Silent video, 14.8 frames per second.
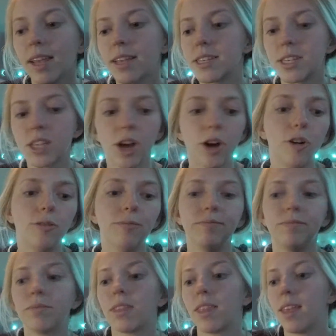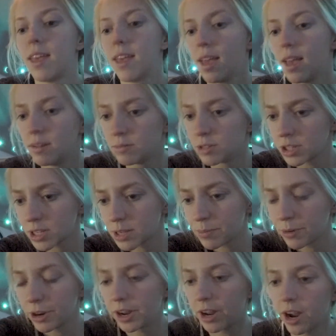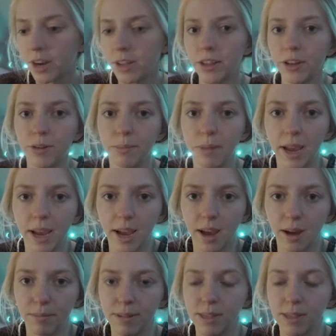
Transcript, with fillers: So, just putting on a little makeup,